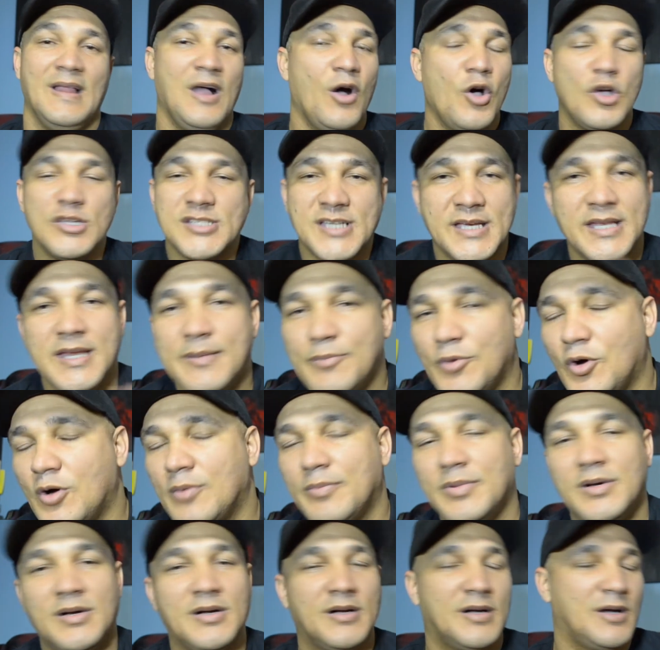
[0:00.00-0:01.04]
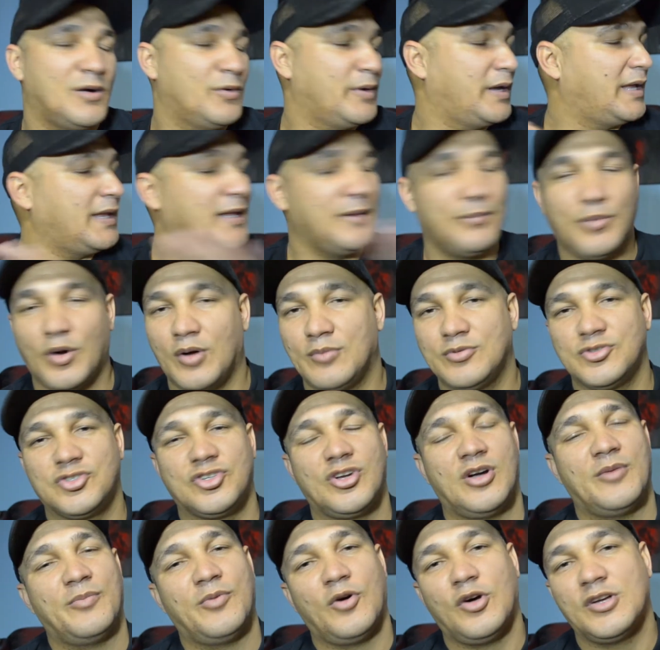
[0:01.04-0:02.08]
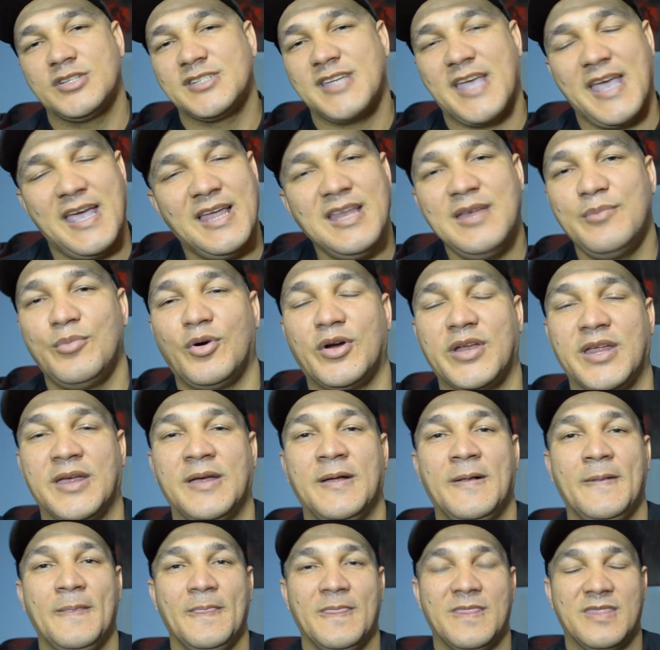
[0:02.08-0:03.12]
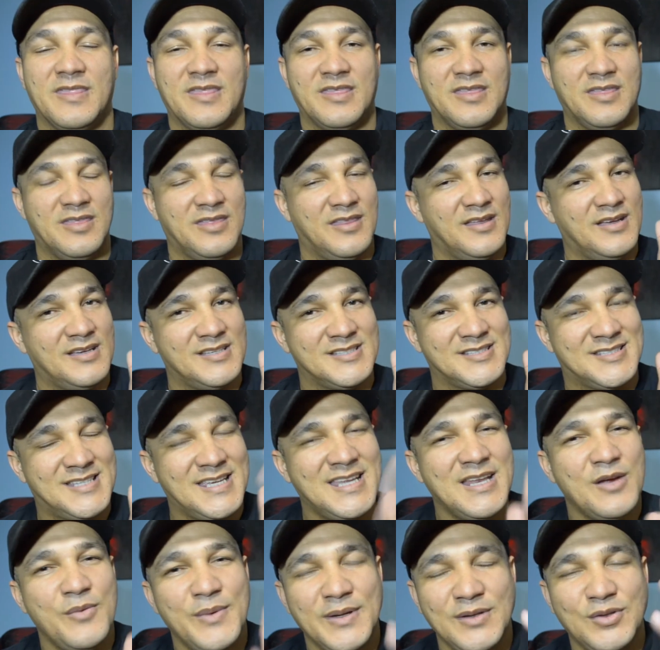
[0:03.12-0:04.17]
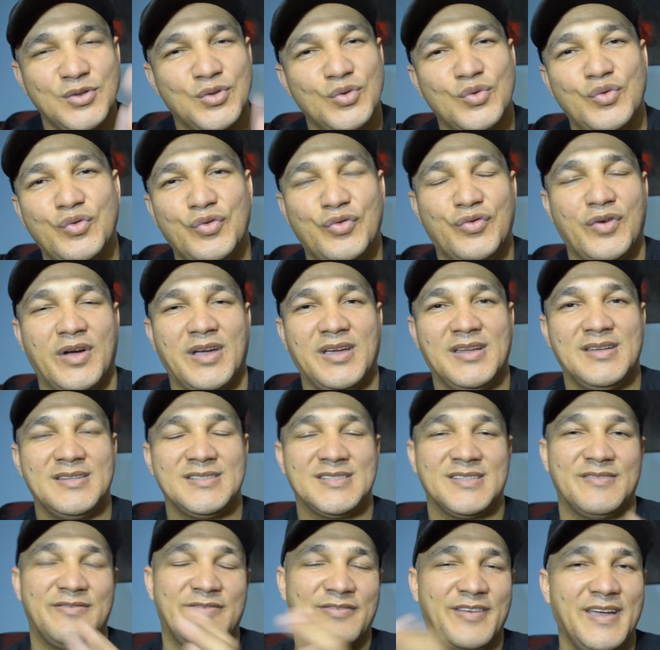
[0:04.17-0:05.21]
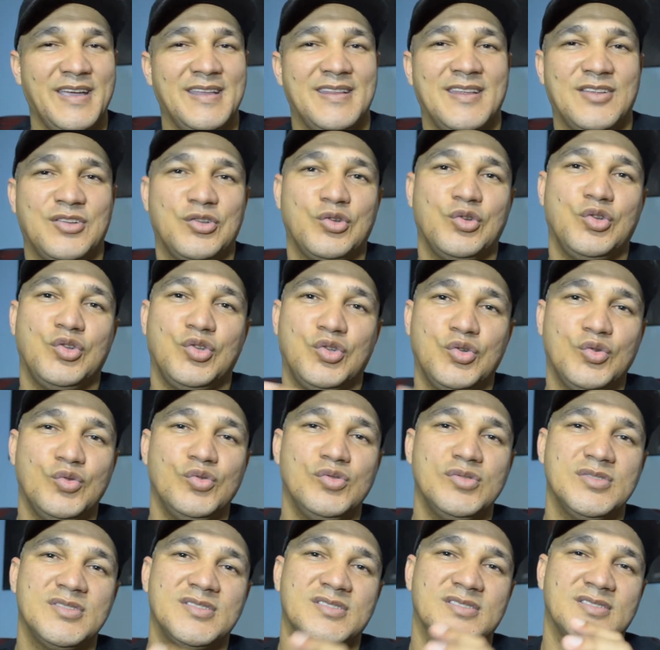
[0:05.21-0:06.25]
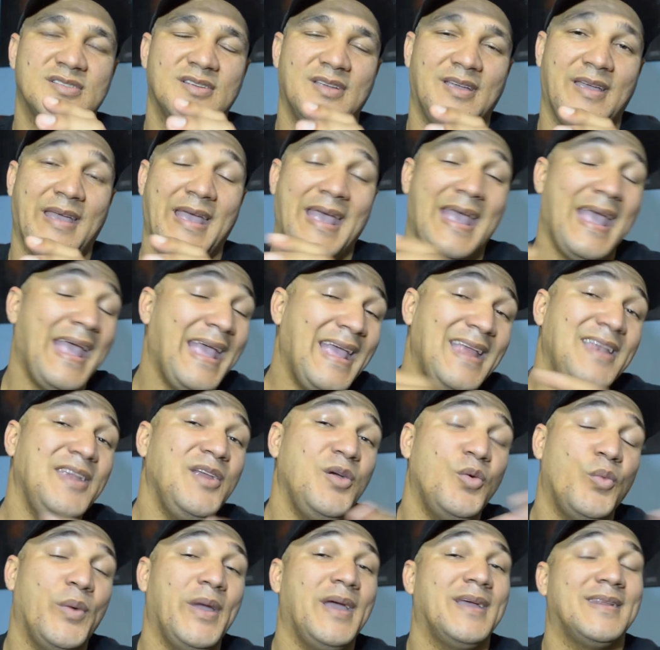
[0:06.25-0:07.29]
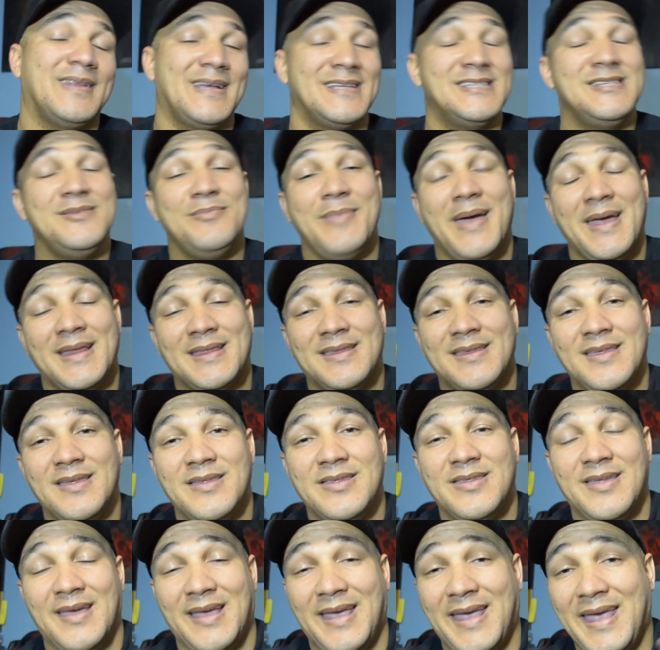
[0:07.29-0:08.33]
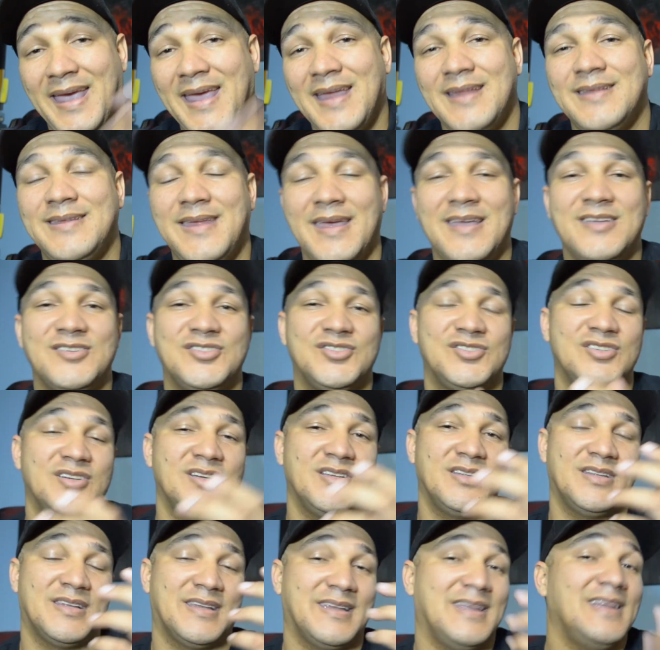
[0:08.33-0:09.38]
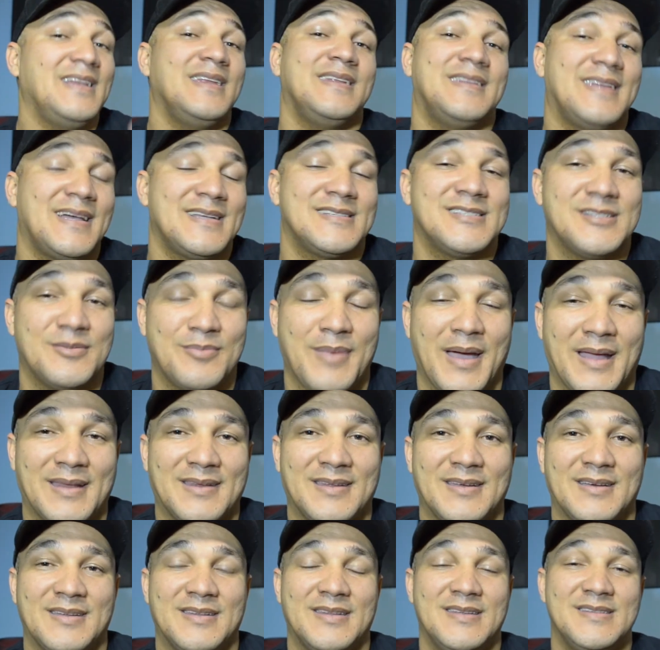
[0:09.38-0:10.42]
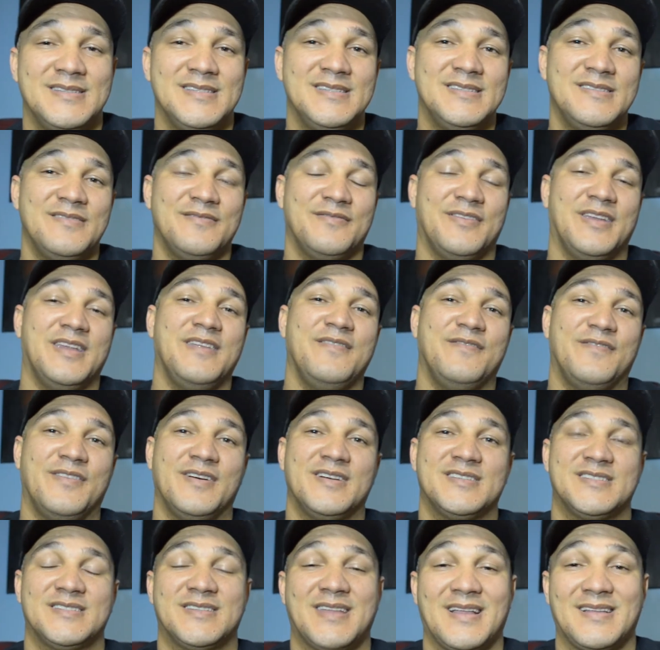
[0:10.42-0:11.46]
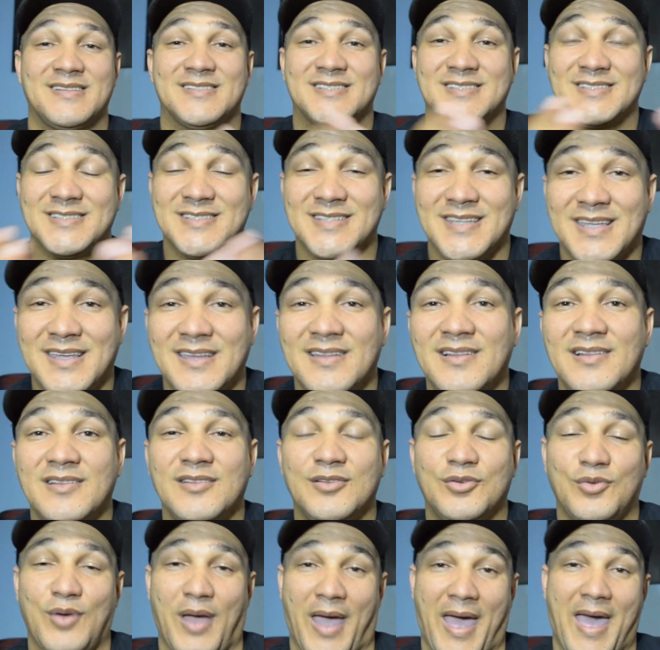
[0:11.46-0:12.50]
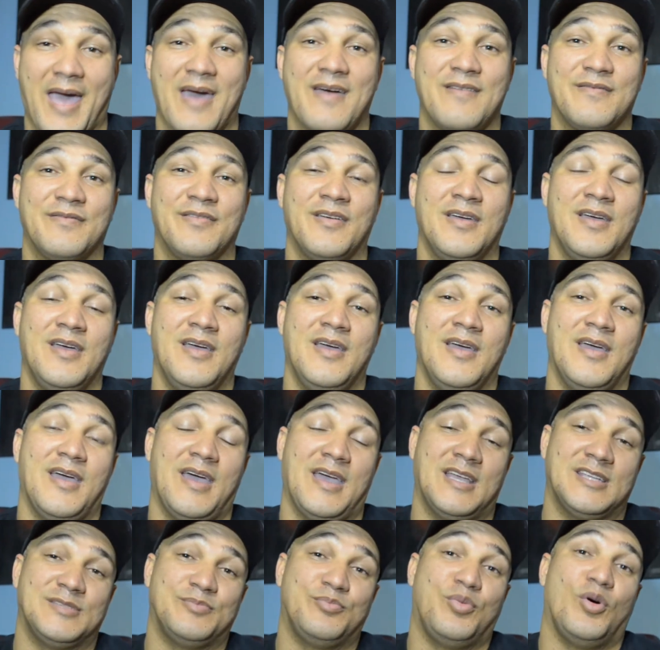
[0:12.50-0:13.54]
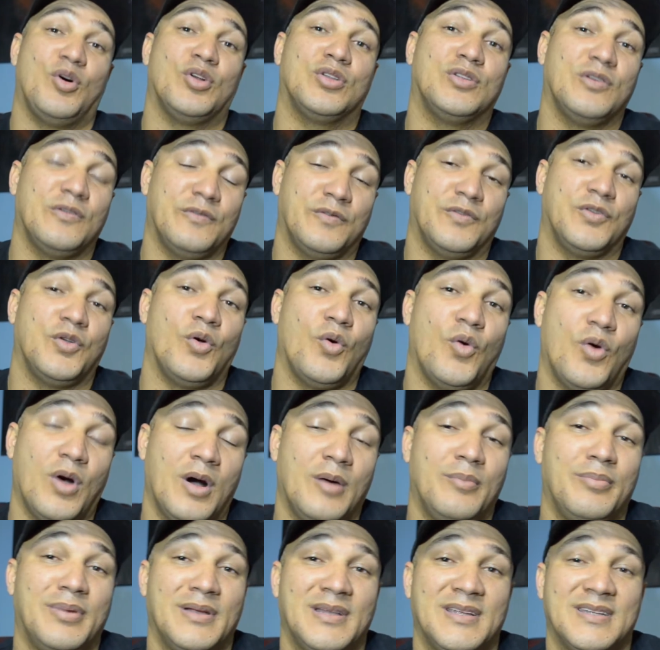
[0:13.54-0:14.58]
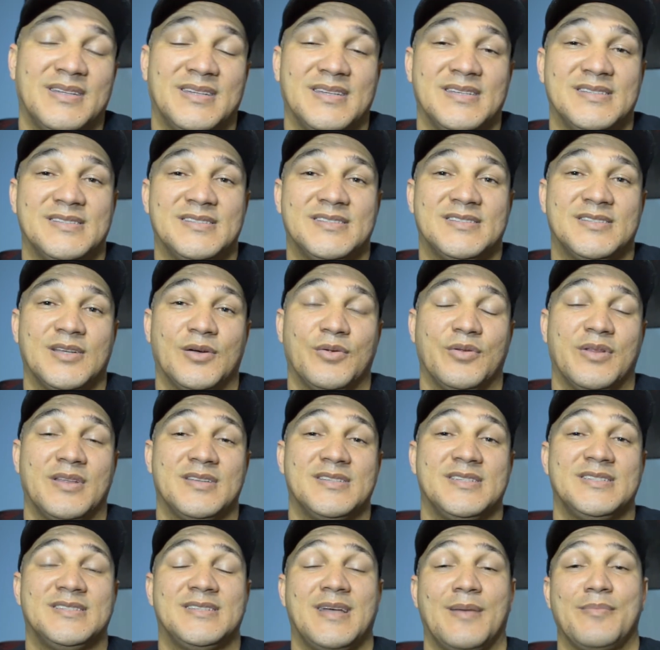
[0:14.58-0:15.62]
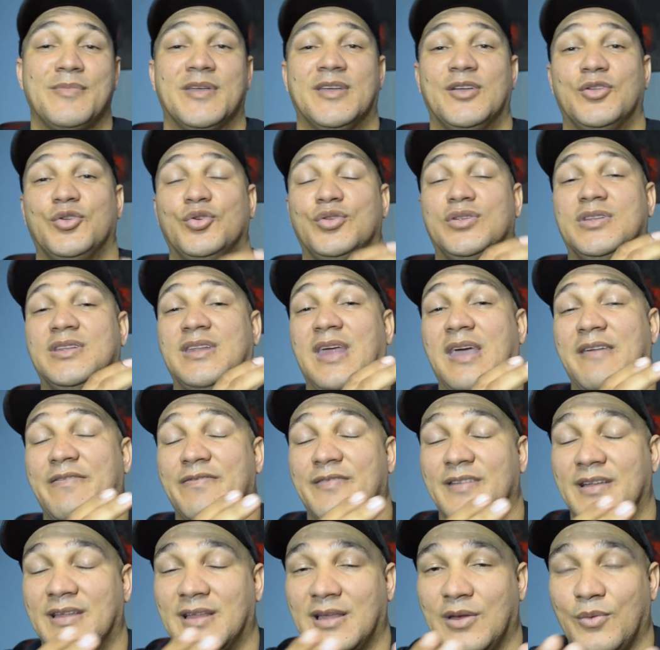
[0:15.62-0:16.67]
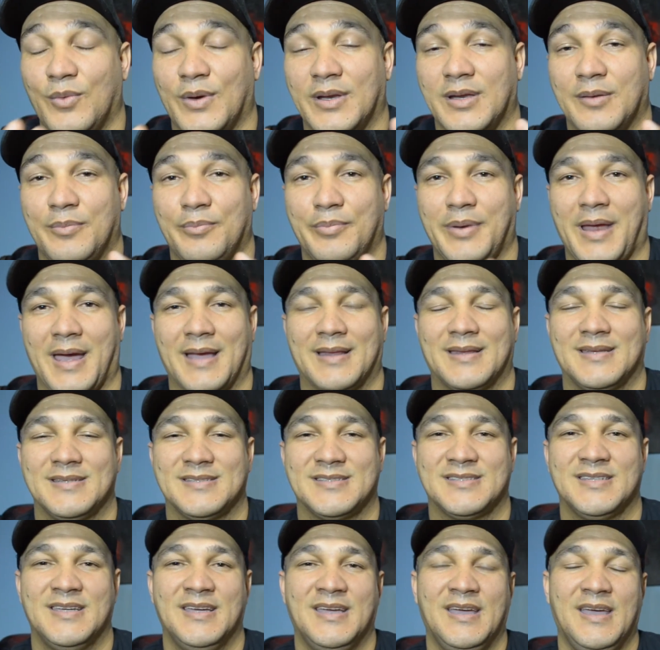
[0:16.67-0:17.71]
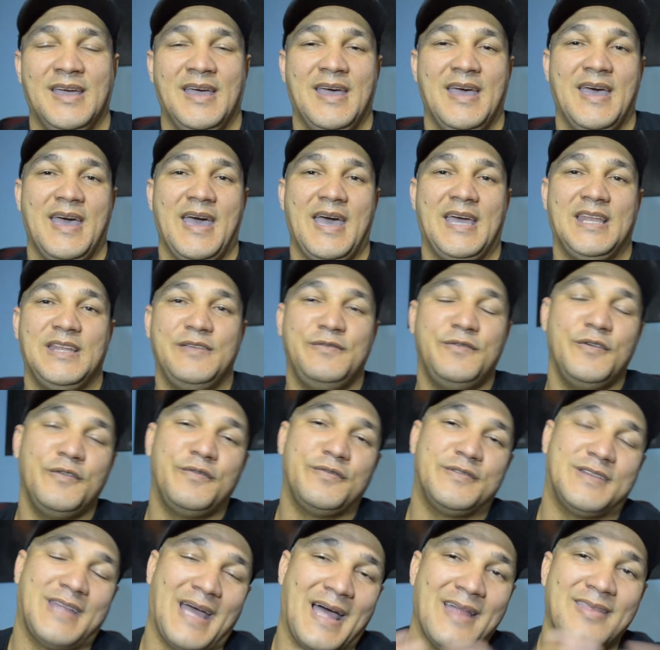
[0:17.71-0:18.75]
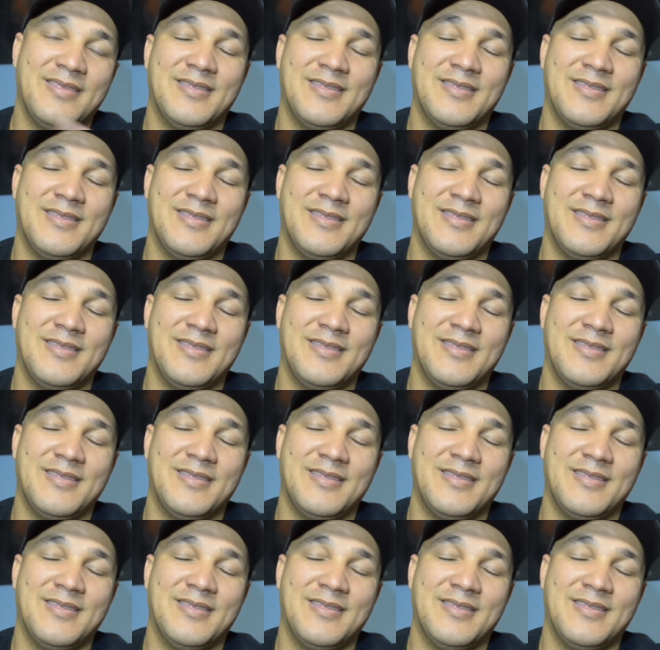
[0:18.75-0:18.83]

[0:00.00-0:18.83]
Ask any barber, go any barber shop, ask anybody. The 0 and 2 fade is a fade that you use anywhere. It doesn't matter the hair texture, it really doesn't matter. This is a very versatile skill to have as part of your abilities. So this is something that you definitely want to practice. And if you've done